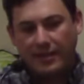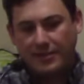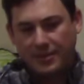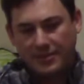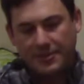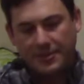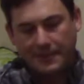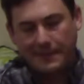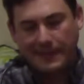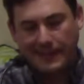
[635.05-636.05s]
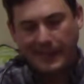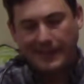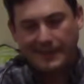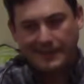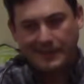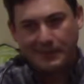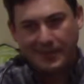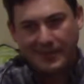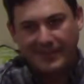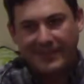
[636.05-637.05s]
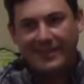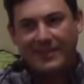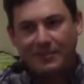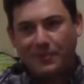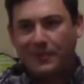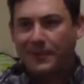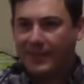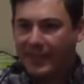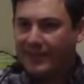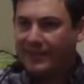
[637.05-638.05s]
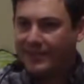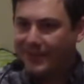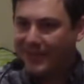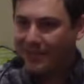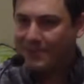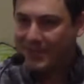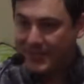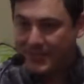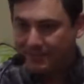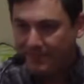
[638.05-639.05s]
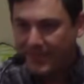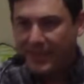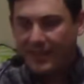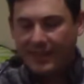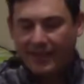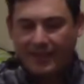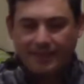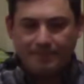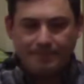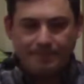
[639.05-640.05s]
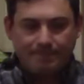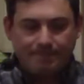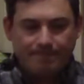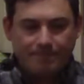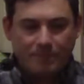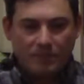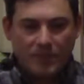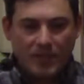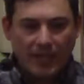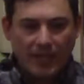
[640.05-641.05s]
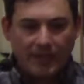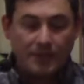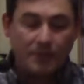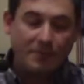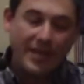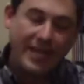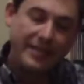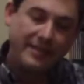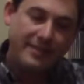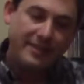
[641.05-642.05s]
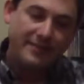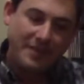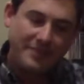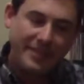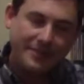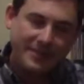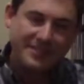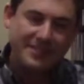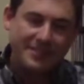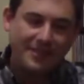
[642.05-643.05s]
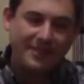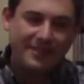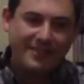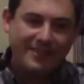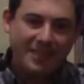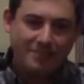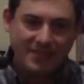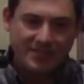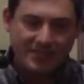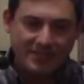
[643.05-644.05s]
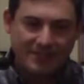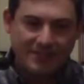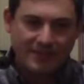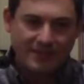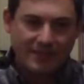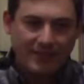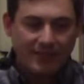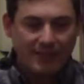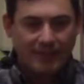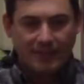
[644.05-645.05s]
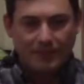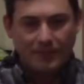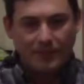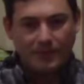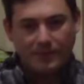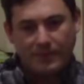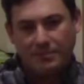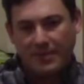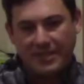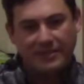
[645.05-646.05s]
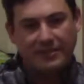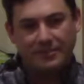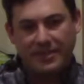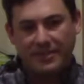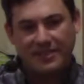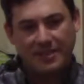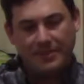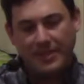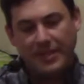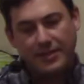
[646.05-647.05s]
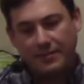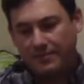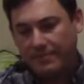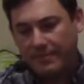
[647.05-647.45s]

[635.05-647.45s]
Just show that you care a little bit more than your competition. Yeah. And so if Emily wants to start a business, it'll basically be the same thing.